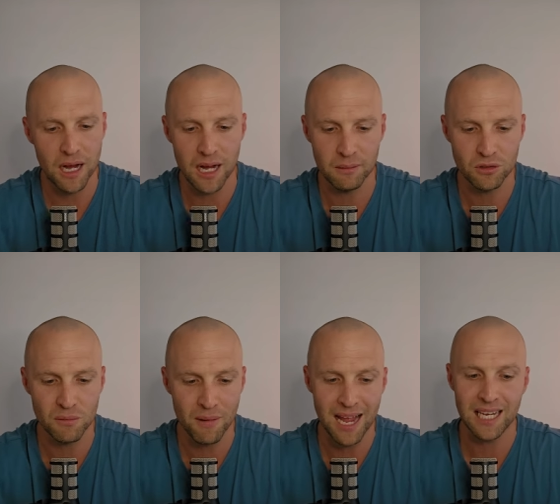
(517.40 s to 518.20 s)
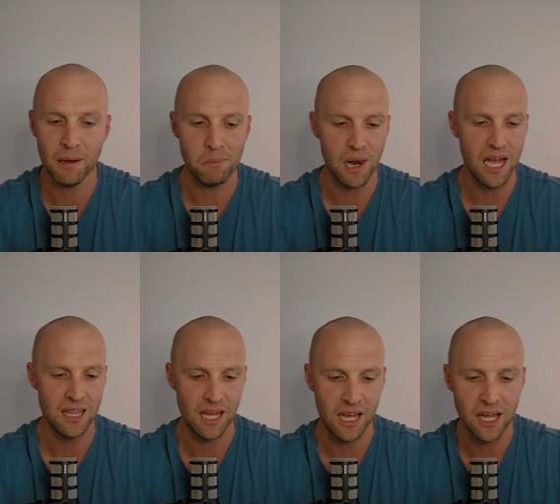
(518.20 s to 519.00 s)
um, to make a play
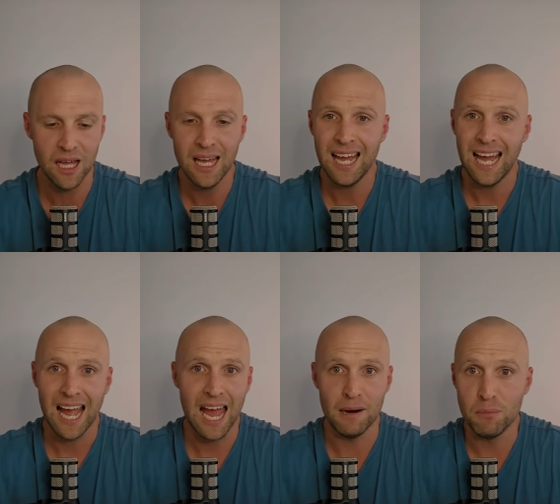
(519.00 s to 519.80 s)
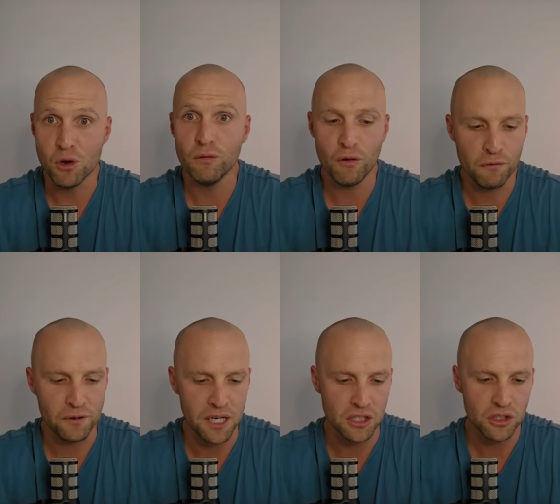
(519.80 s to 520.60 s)
there and a beautiful
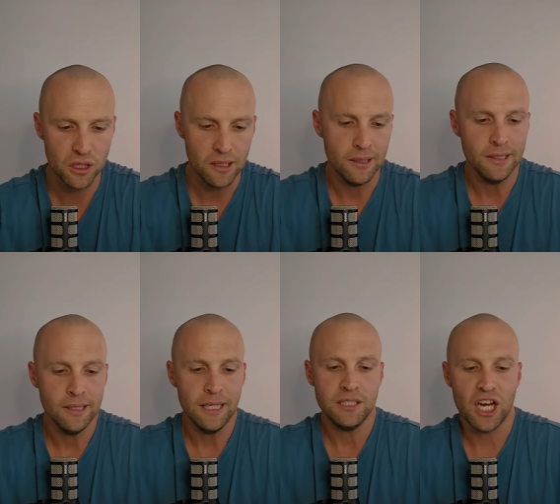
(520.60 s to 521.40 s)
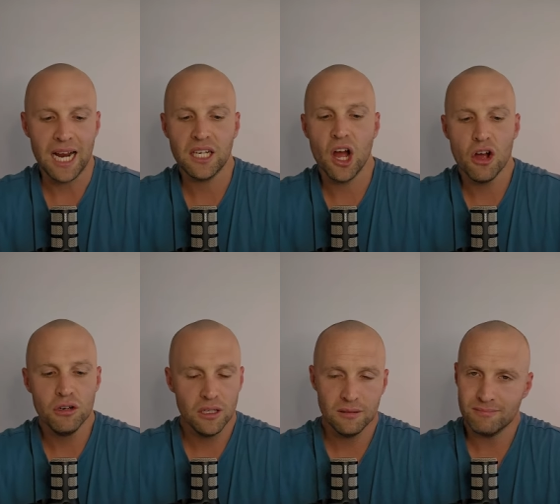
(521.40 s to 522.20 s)
finish. Jack
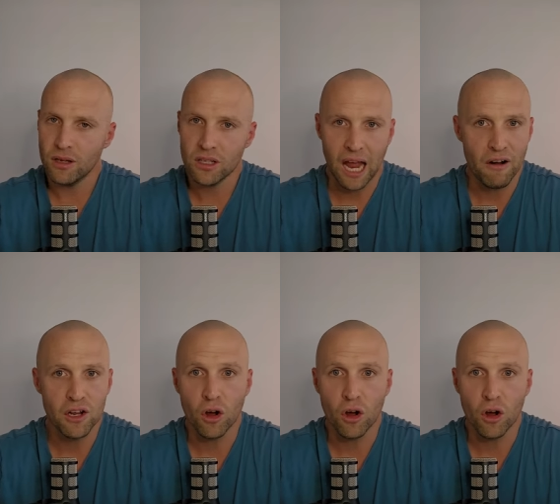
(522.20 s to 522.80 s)
Conan carrying